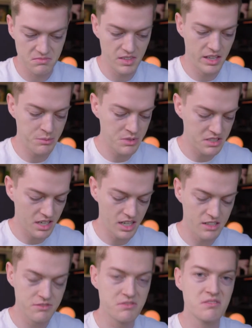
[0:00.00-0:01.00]
it was
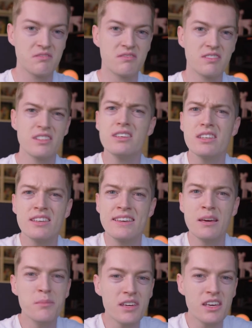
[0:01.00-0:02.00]
kind of
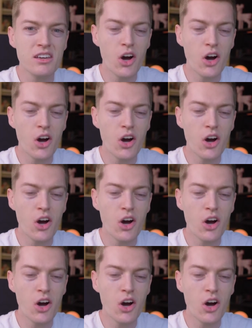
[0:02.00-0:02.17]
gimmicky